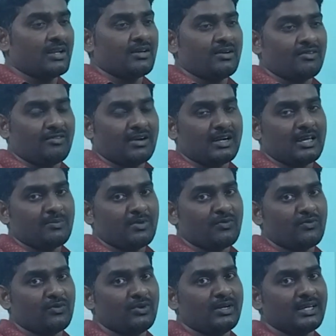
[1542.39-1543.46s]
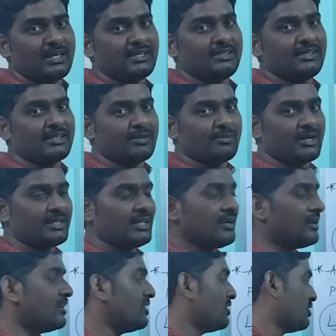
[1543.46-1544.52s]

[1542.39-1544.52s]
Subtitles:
what type of food is eaten by